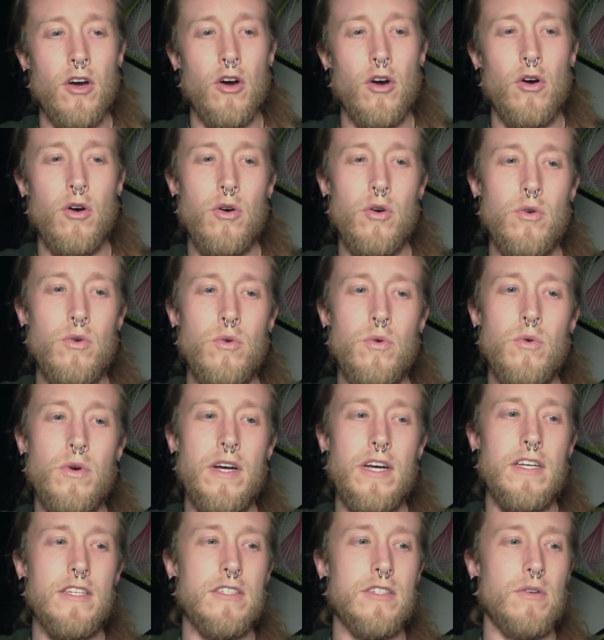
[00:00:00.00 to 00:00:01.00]
who
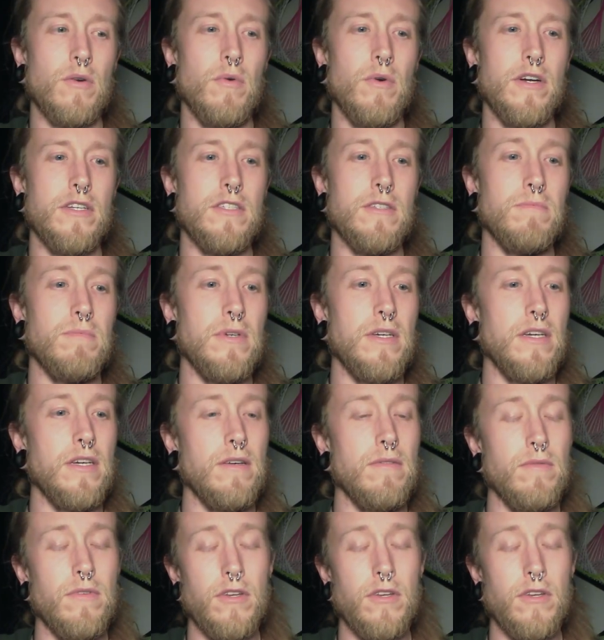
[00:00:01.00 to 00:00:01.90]
is going to be,